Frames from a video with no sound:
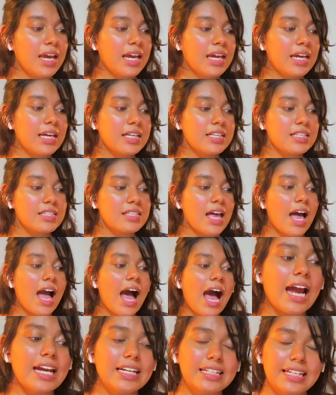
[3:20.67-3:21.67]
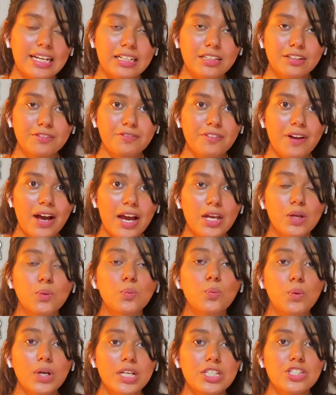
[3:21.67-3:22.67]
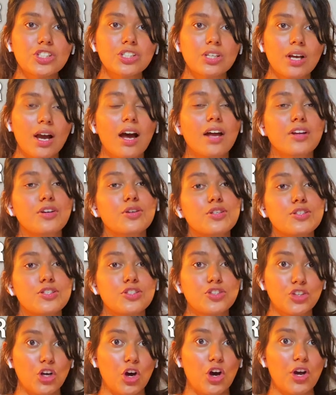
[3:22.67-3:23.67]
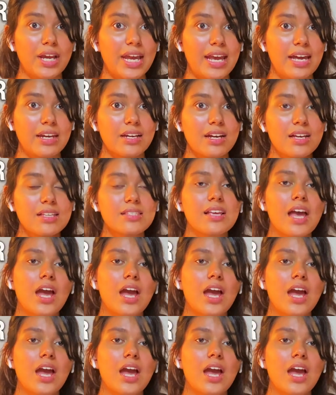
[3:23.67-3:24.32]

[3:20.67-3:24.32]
is identify which are your strong areas